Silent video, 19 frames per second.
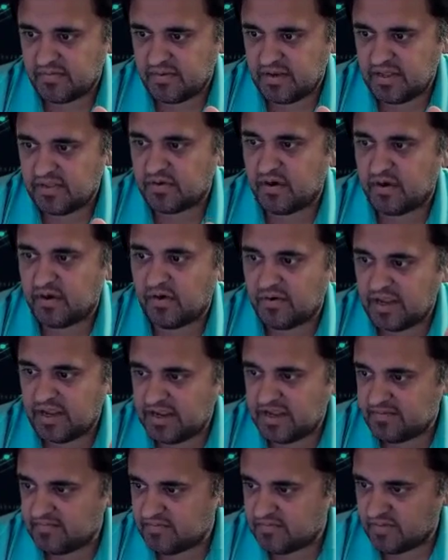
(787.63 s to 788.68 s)
either
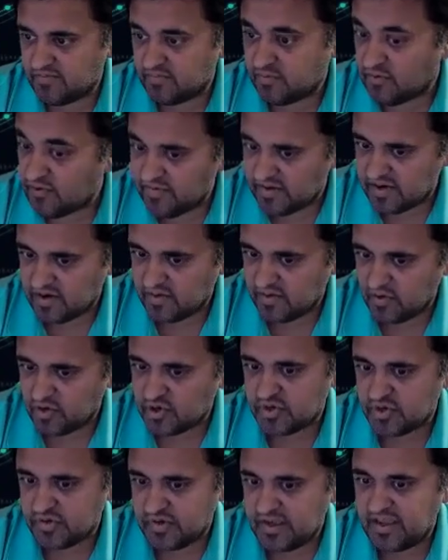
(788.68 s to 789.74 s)
already proven
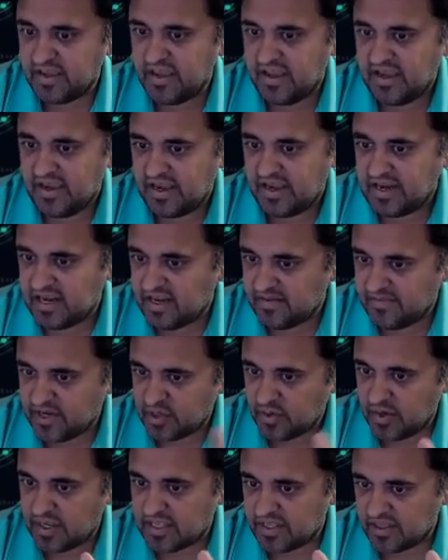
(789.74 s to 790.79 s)
commercially and need to be
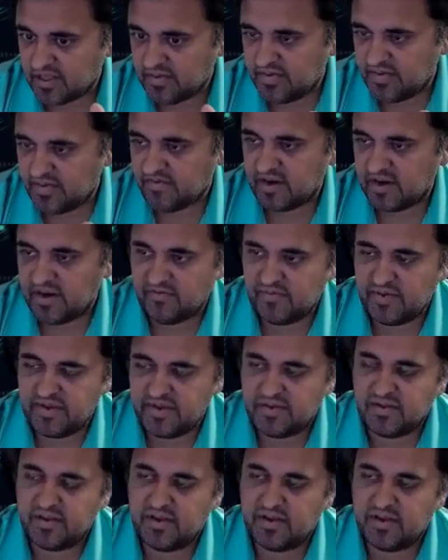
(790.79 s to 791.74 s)
tweaked a little bit for government.